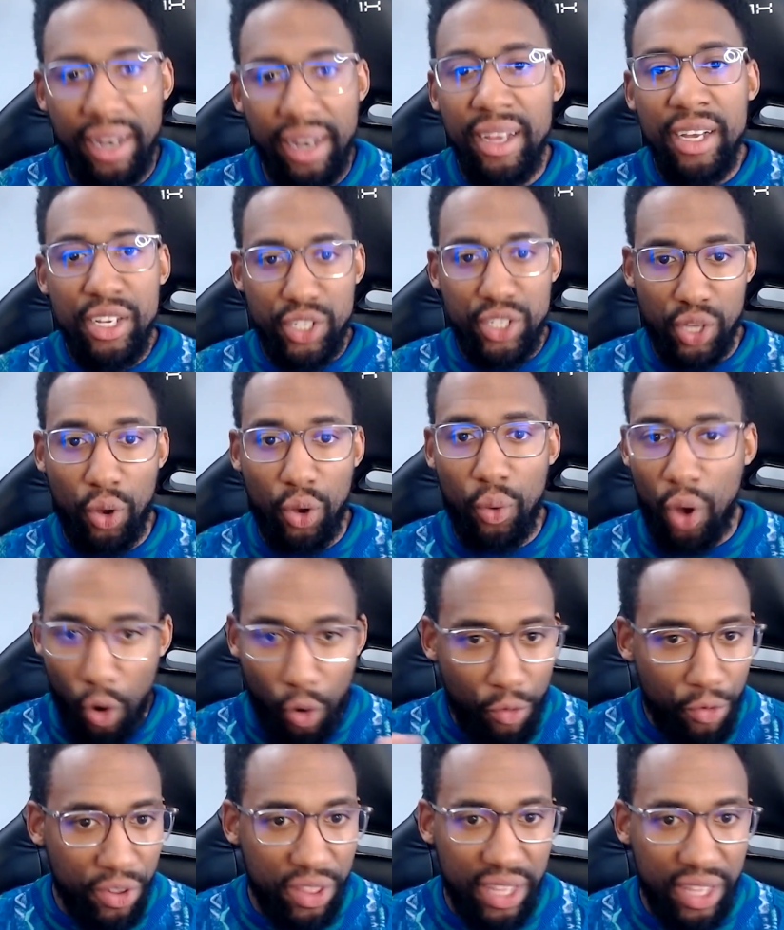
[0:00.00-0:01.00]
So
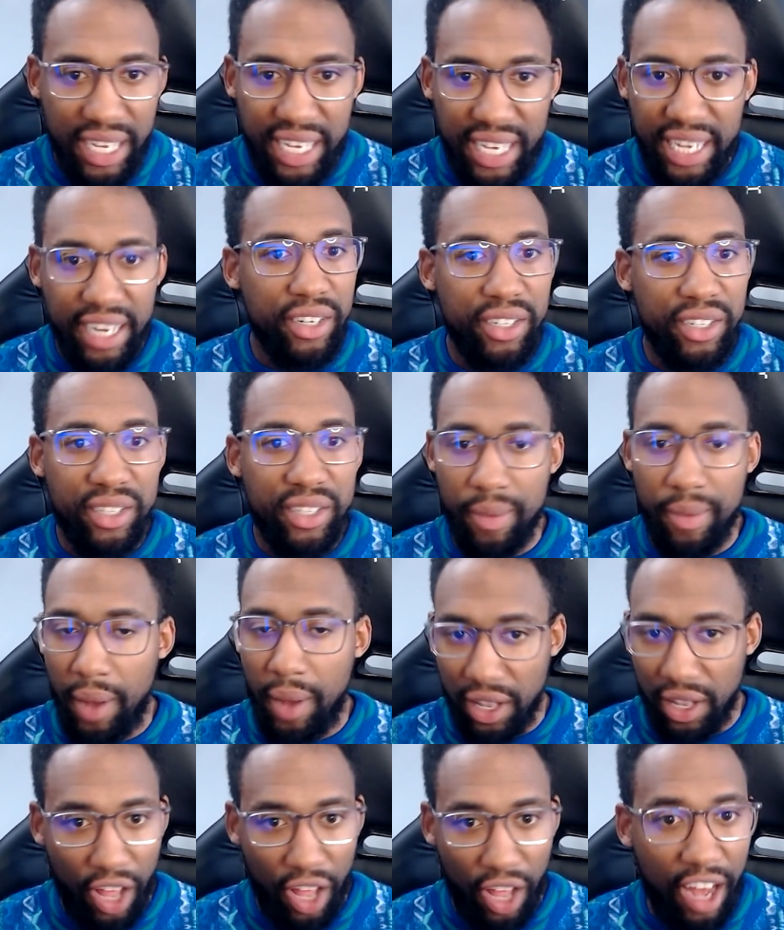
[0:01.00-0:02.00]
over the years, a
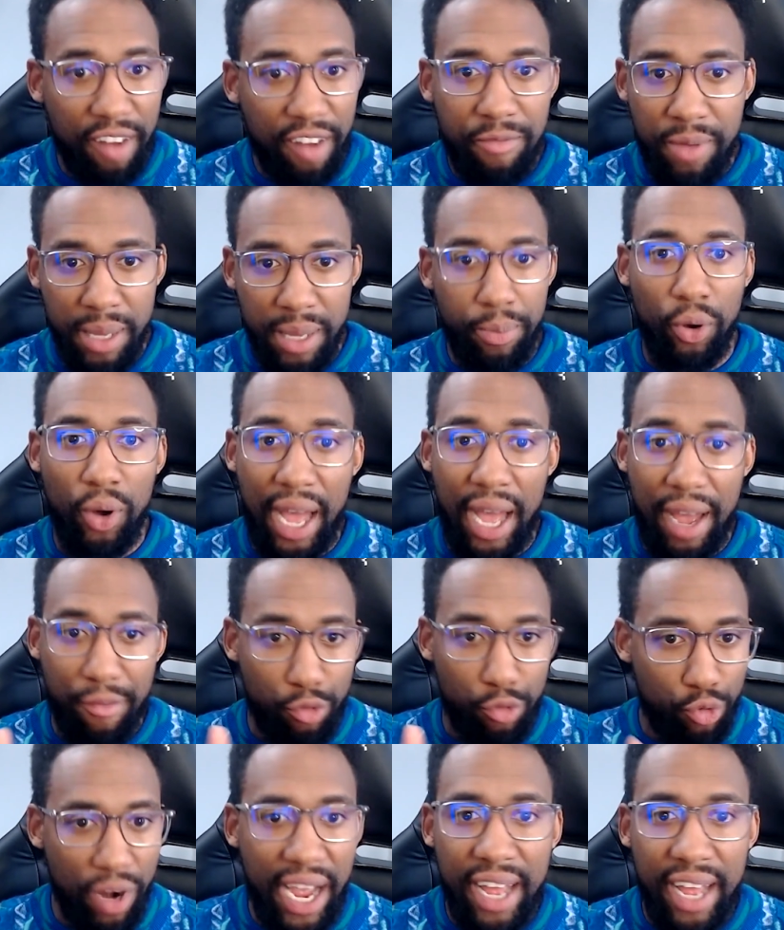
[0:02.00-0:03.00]
lot of people have
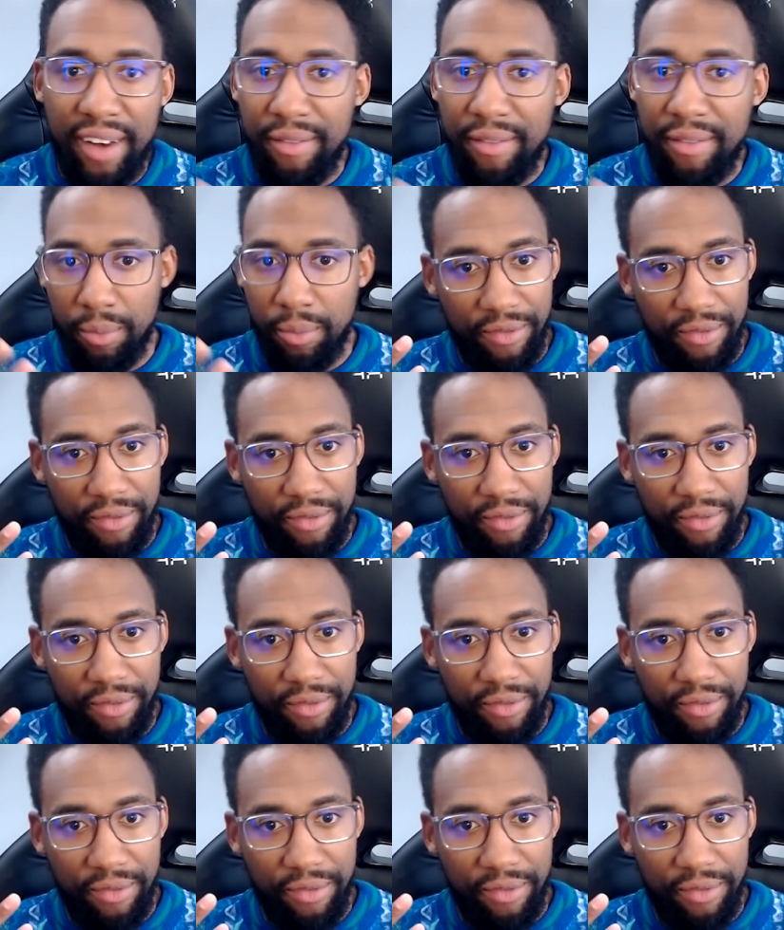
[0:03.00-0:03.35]
read